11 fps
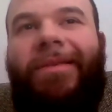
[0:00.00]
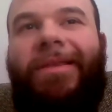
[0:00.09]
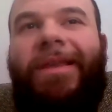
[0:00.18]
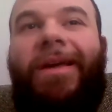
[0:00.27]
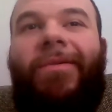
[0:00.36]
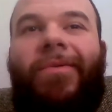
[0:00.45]

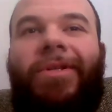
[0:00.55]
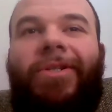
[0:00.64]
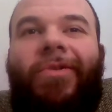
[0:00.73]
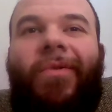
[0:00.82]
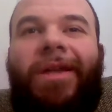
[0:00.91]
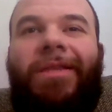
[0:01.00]
That was
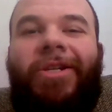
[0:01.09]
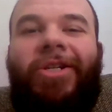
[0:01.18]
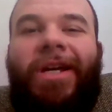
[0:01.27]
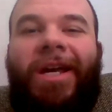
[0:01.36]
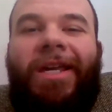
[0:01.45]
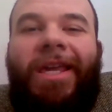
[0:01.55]
quite the
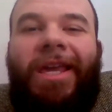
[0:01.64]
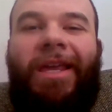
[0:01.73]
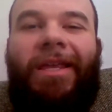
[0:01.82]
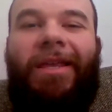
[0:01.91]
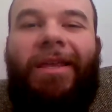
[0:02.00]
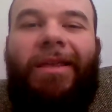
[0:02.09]

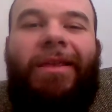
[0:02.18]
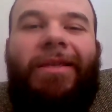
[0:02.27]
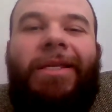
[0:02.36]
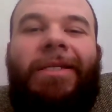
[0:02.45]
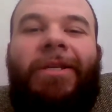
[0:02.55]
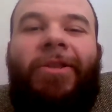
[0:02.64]
shocking,
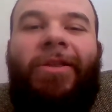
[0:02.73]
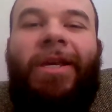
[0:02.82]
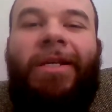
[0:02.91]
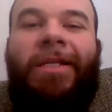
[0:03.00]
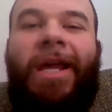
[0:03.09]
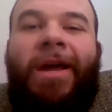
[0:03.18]
to say the
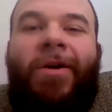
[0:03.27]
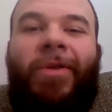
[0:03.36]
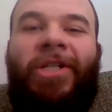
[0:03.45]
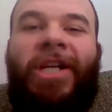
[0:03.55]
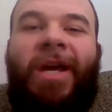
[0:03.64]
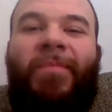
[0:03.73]
least. Now, the
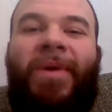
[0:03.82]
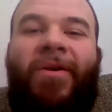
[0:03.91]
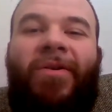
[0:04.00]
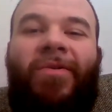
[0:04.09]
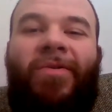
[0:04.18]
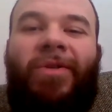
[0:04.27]
Shaq
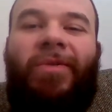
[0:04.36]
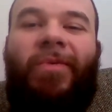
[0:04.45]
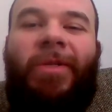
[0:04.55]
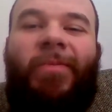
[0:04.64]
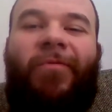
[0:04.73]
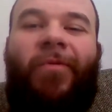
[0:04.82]
Barrett news
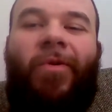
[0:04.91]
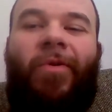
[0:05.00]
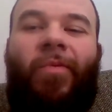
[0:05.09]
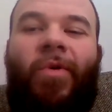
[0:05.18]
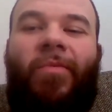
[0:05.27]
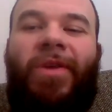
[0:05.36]
was before
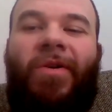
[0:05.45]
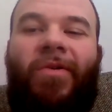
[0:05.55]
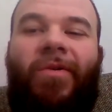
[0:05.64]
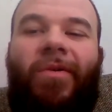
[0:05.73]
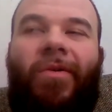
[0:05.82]
the Romeo